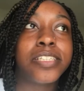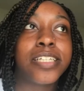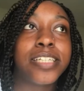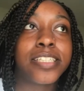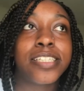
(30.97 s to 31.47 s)

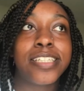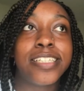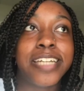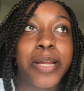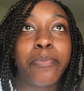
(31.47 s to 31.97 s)
today's actually the
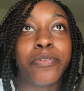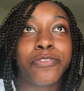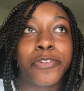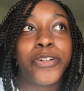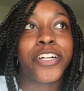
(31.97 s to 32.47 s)
night
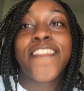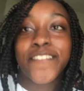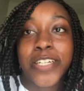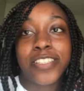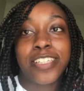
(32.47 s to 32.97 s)
before the
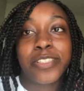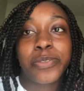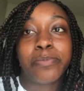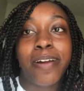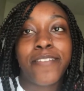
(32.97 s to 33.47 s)
first day of
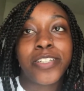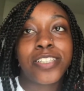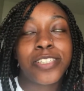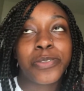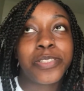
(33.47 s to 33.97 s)
school. My first day
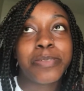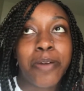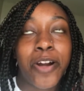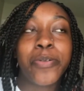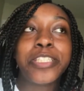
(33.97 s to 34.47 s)
of school is
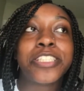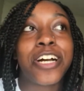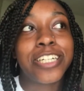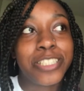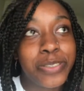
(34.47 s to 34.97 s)
tomorrow, which is
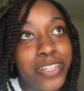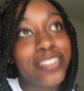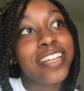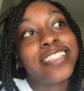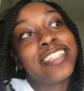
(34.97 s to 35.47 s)
August 12th,
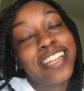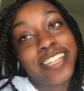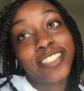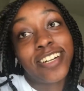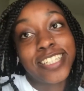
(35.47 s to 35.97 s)
and today
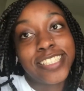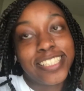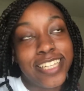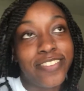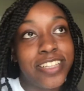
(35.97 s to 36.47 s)
is August
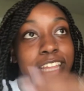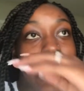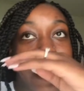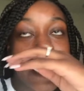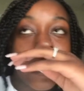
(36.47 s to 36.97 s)
11th.
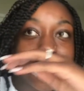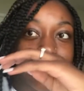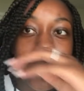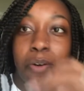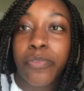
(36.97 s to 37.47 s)
It's
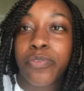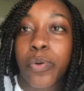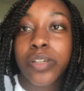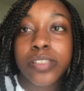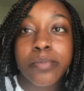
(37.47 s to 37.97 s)
about
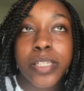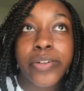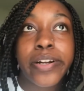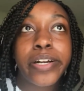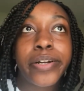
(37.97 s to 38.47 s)
4 something
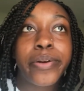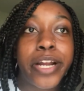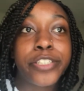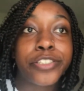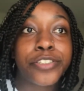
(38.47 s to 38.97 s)
right now. I
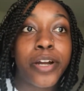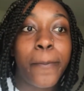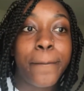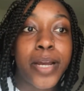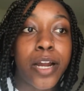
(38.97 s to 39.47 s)
just got
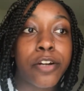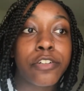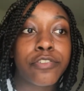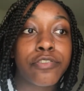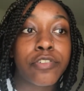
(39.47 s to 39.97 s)
back
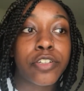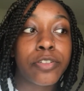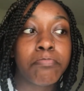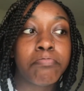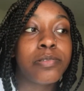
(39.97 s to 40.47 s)

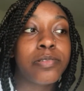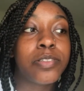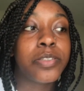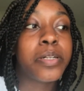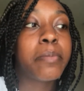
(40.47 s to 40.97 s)
from
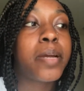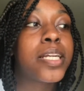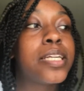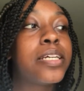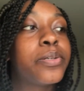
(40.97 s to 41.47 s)
doing my
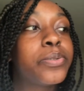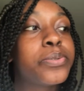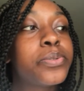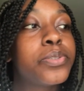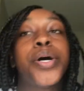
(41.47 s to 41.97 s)

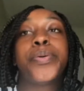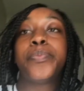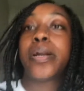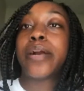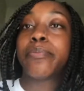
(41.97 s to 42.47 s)
nails, um,
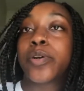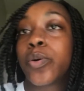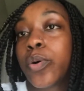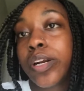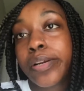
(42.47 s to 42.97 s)
but I'm
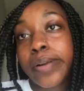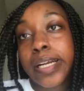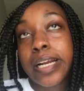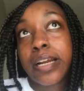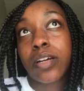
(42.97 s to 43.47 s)
recording right
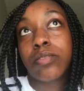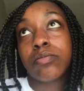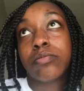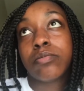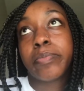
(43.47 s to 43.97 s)
now
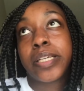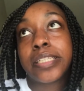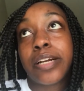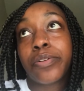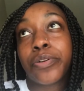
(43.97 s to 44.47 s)
because
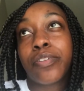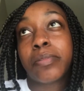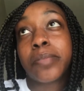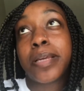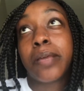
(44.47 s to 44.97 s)
I don't know if I'm
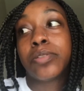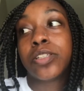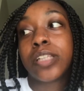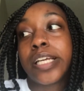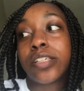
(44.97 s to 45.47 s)
going to be able to,
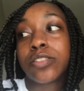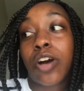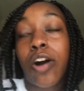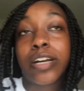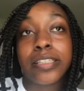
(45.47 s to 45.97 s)
like,
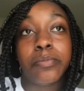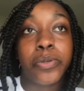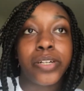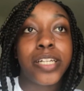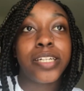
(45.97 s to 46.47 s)
talk in the
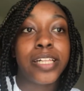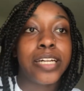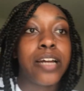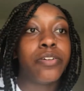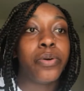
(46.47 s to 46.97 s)
morning. Like,
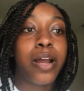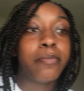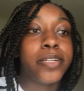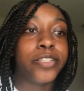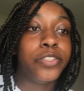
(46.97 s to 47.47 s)
I don't know how I'm
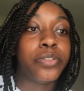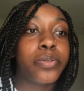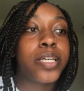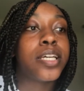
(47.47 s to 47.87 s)
going to do it.